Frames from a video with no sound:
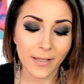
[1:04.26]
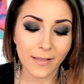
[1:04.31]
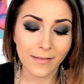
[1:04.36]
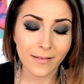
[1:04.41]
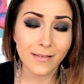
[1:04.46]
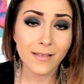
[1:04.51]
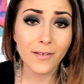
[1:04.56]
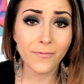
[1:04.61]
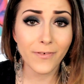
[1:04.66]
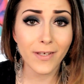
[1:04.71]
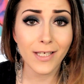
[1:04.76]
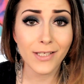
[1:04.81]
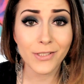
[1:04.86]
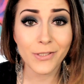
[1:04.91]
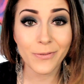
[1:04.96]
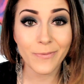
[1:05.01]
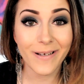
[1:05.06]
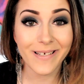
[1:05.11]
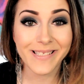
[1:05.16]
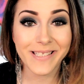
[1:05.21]
but if you're
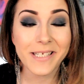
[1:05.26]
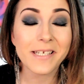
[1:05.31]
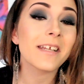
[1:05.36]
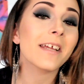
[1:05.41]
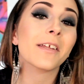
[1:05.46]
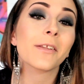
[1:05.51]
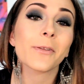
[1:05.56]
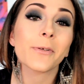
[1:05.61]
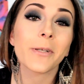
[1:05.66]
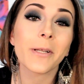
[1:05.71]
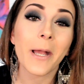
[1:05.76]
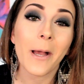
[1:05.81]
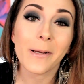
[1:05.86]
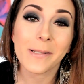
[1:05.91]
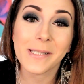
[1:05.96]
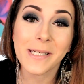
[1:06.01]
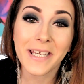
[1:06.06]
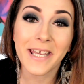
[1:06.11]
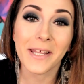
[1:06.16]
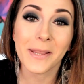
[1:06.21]
interested in learning
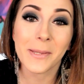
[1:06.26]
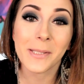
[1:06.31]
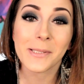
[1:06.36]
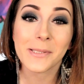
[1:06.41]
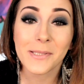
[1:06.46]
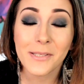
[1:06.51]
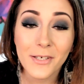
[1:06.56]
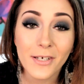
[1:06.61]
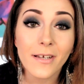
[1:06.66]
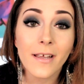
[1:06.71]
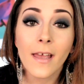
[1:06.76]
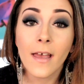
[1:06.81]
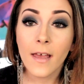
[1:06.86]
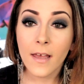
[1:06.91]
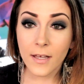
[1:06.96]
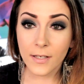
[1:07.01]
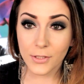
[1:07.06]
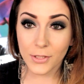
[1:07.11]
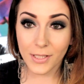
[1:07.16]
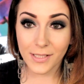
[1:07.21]
how to get this look,
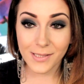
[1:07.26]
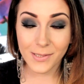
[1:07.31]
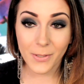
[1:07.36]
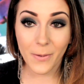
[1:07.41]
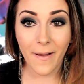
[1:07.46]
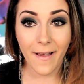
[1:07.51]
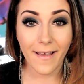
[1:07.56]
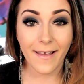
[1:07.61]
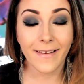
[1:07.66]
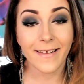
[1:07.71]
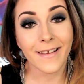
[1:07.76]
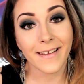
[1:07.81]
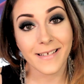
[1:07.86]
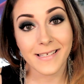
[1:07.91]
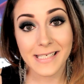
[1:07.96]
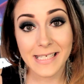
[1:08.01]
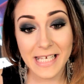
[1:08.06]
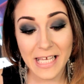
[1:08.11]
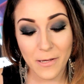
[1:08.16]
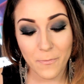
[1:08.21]
just go ahead
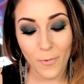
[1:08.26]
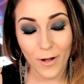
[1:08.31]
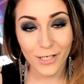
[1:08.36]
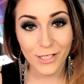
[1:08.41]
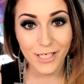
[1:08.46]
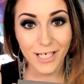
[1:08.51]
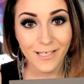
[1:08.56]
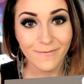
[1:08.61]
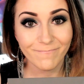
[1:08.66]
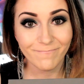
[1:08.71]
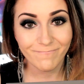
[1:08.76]
and keep watching.